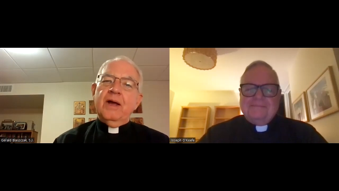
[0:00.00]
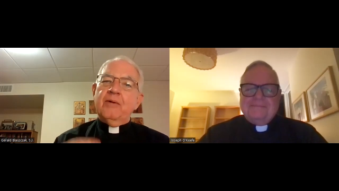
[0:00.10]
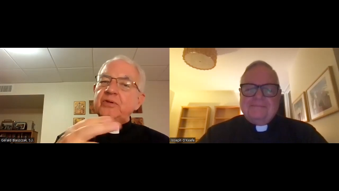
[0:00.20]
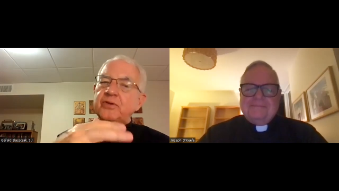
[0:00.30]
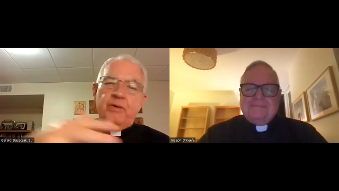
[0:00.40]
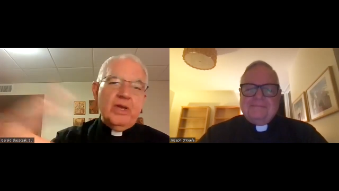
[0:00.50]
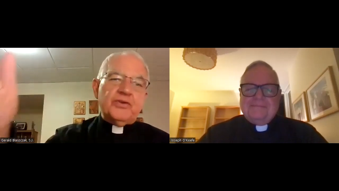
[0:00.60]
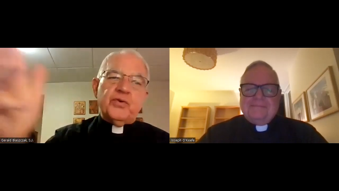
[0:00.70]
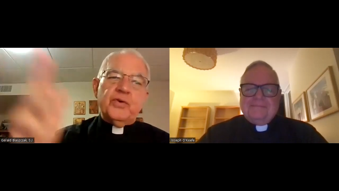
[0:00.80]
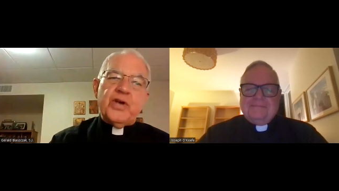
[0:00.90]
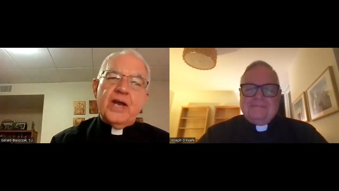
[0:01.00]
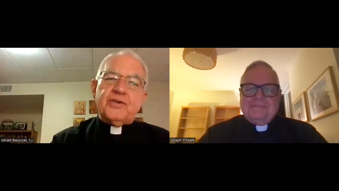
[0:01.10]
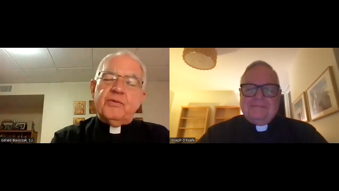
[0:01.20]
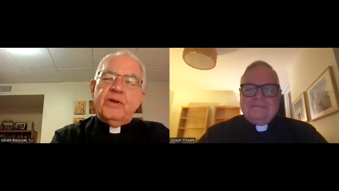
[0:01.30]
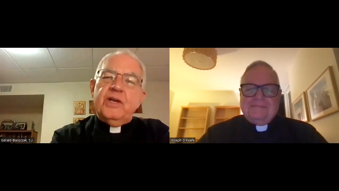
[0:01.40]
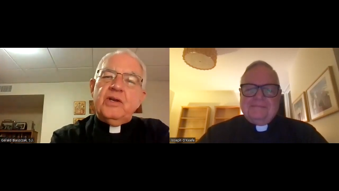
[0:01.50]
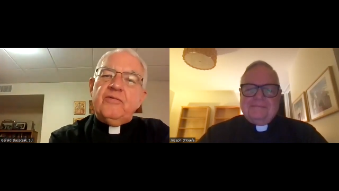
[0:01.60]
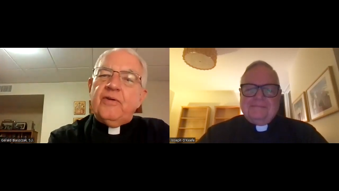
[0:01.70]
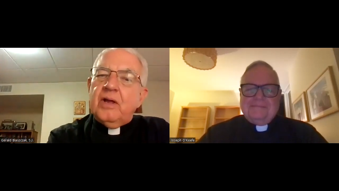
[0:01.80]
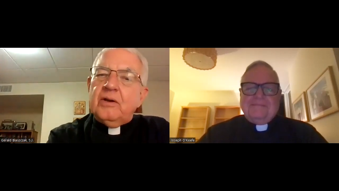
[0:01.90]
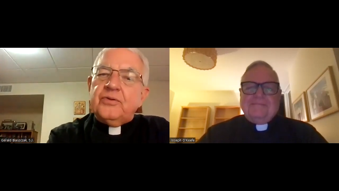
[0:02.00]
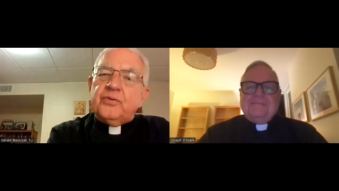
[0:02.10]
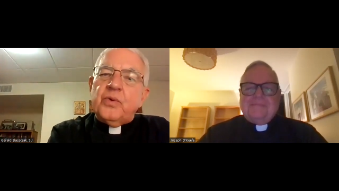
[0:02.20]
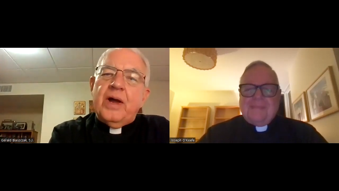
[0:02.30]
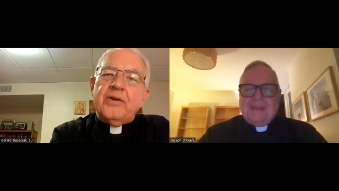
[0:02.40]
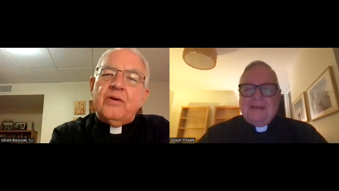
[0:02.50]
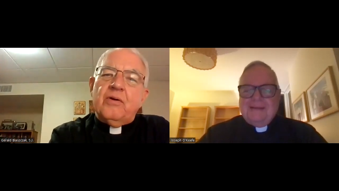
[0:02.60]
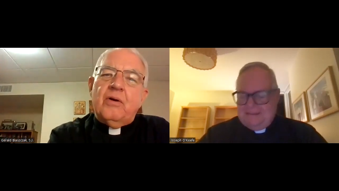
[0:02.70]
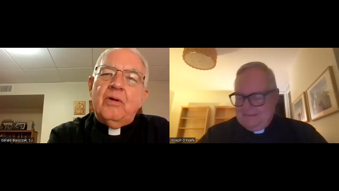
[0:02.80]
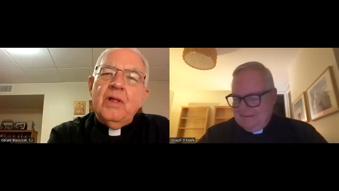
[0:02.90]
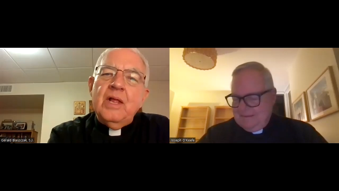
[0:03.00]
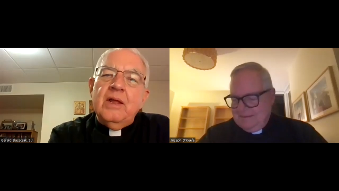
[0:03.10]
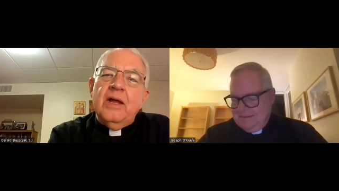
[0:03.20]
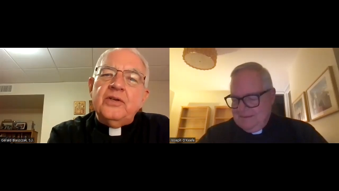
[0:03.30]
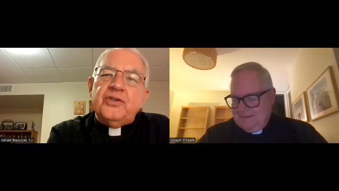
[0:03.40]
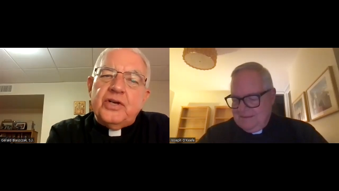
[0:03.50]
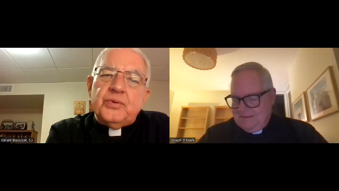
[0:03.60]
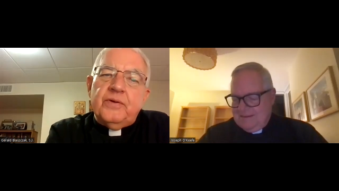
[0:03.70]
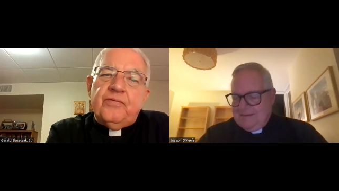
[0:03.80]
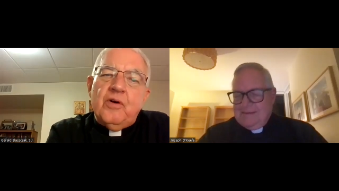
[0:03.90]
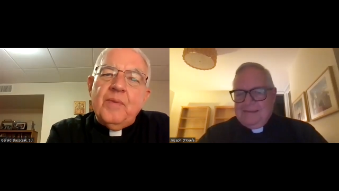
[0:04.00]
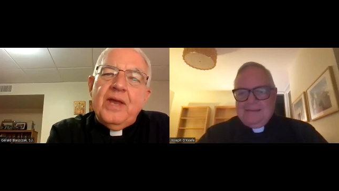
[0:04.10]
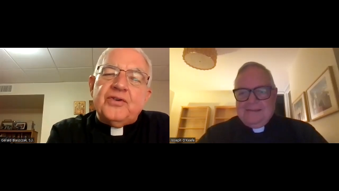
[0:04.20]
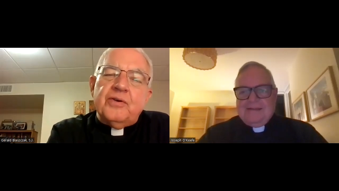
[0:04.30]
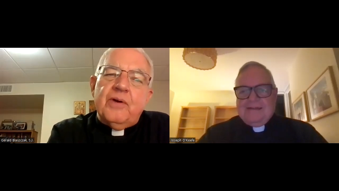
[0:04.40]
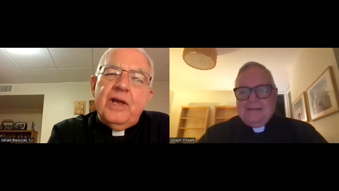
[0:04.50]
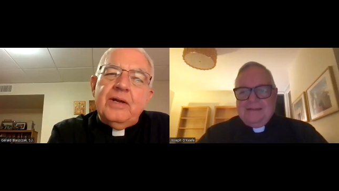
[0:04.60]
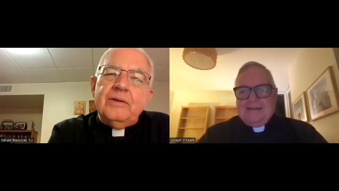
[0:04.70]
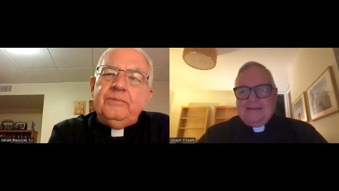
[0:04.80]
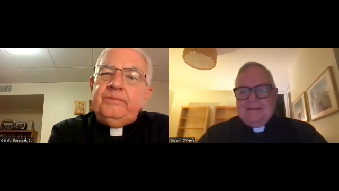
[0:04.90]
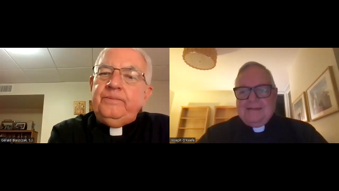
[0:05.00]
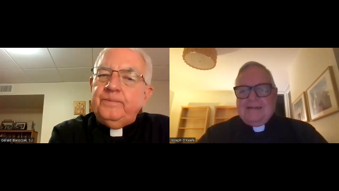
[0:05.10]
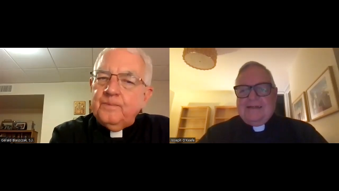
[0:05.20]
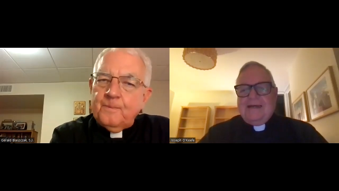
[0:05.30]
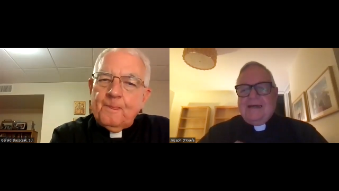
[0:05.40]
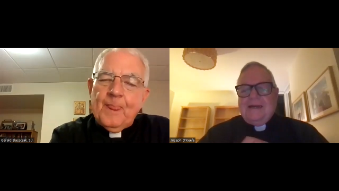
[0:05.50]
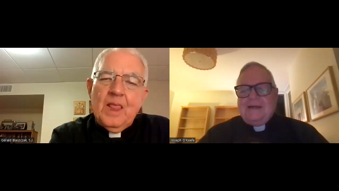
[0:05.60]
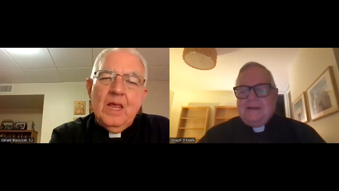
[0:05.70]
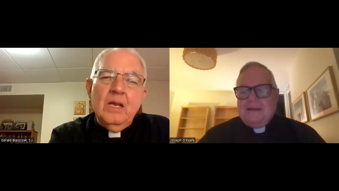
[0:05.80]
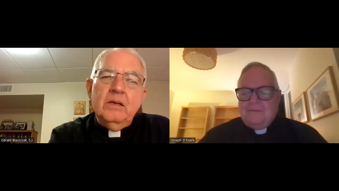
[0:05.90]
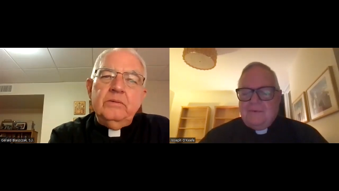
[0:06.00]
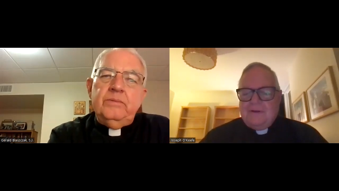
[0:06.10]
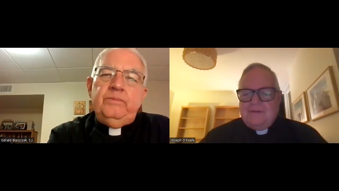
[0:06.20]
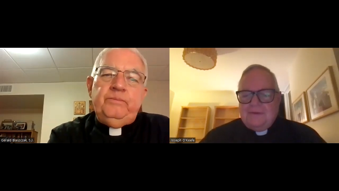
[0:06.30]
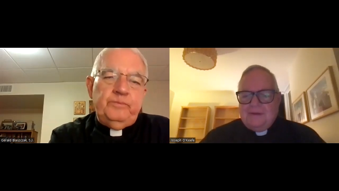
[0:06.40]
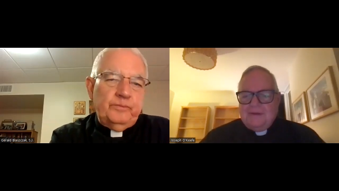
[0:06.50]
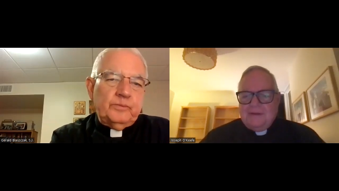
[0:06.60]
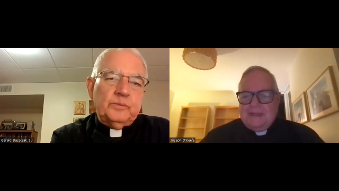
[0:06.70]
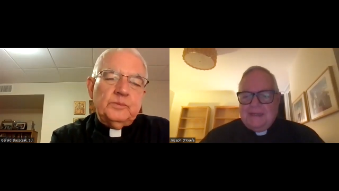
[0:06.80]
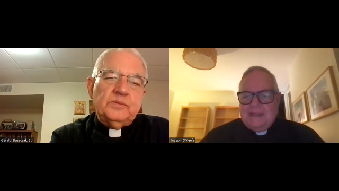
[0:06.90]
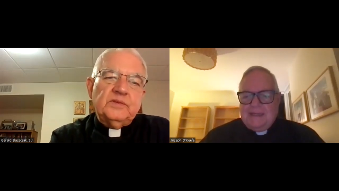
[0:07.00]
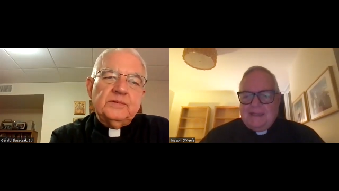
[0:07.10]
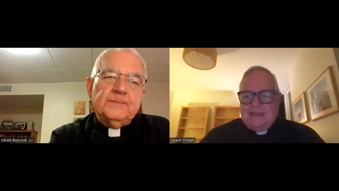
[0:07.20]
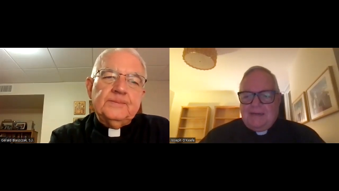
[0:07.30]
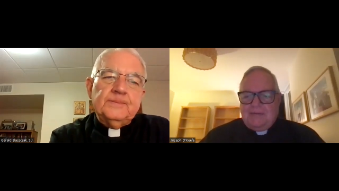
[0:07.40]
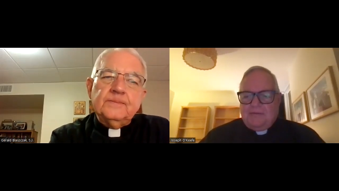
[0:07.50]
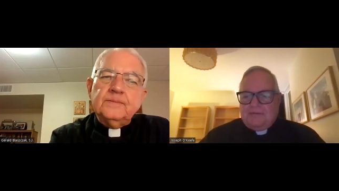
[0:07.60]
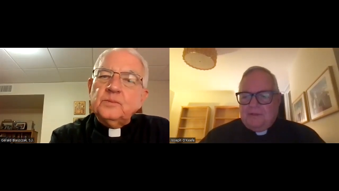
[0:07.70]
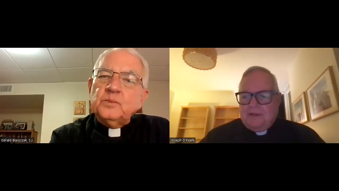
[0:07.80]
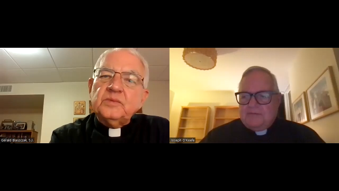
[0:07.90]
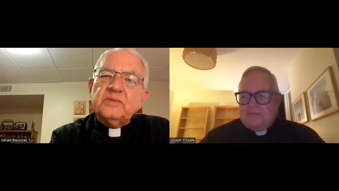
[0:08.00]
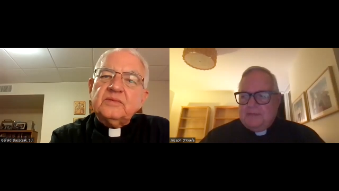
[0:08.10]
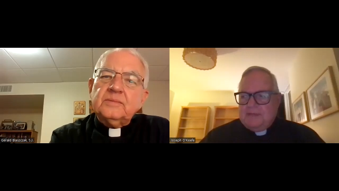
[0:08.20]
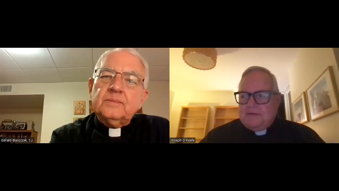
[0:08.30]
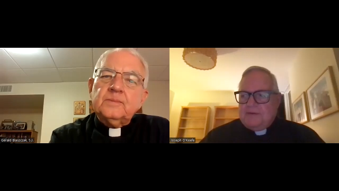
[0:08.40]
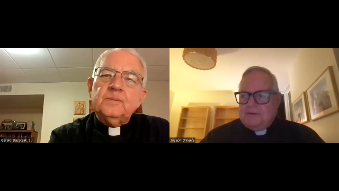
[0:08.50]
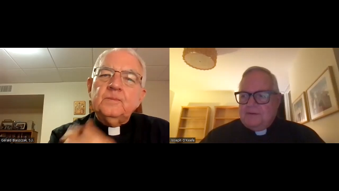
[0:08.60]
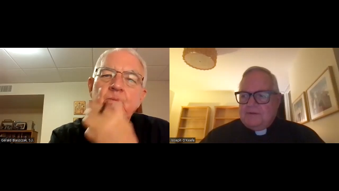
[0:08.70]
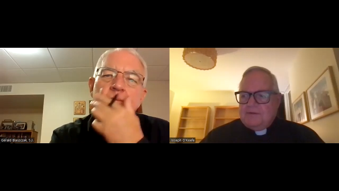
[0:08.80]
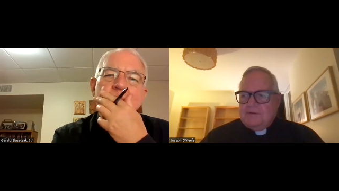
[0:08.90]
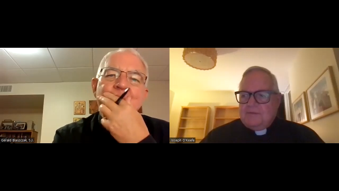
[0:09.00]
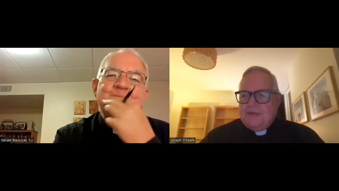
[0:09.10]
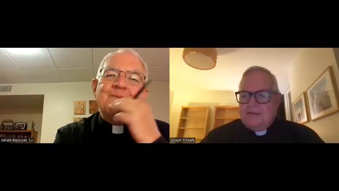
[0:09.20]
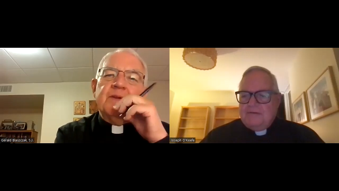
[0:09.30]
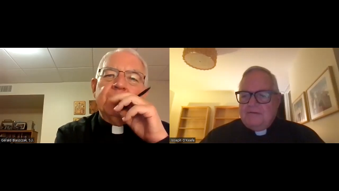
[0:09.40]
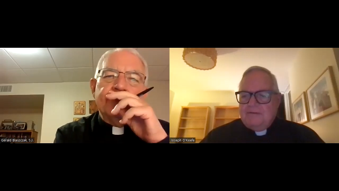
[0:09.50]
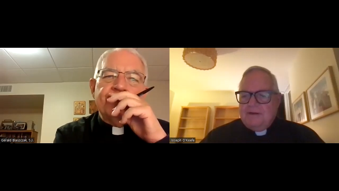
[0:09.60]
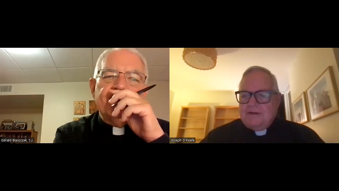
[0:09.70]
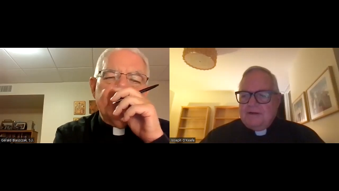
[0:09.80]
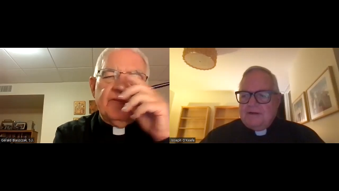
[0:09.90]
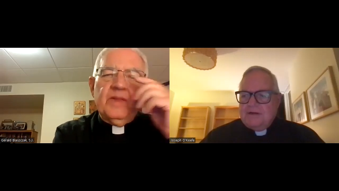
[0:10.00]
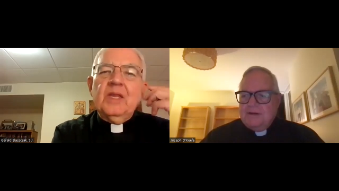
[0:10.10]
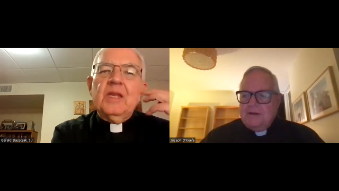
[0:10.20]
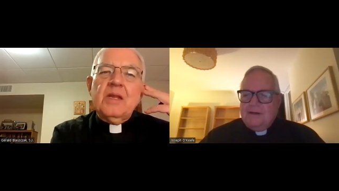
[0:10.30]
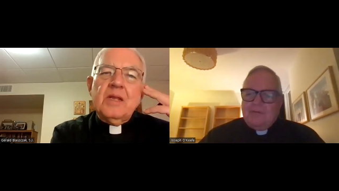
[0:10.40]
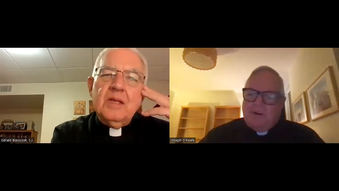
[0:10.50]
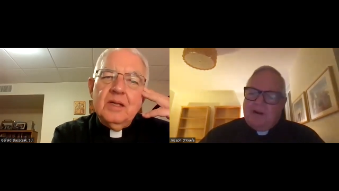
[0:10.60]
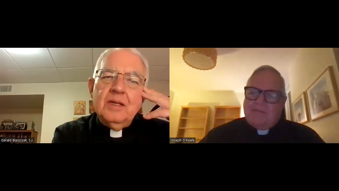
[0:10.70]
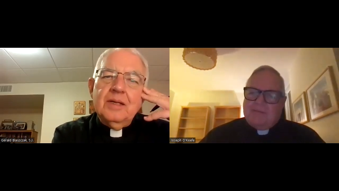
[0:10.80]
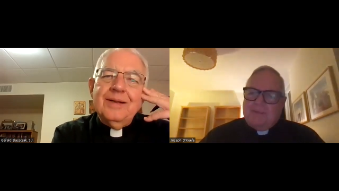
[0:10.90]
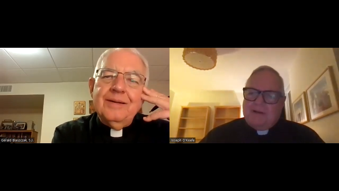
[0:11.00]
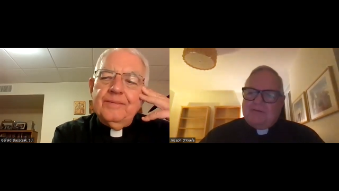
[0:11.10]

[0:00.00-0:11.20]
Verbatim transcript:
Speaker 1: uh, was a real trajectory that you followed throughout your whole uh, Jesuit formation, right?
Speaker 2: Yeah, it, it was. Uh, I was a philosophy major, Holy Cross with a minor in French. Part of it might